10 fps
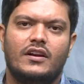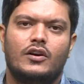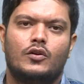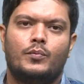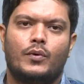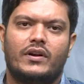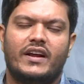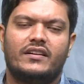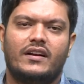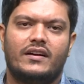to
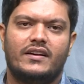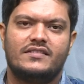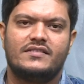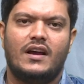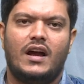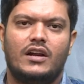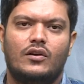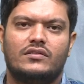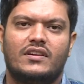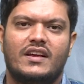protect against
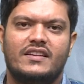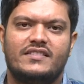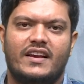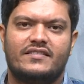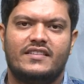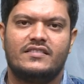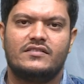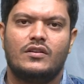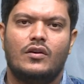unauthorized access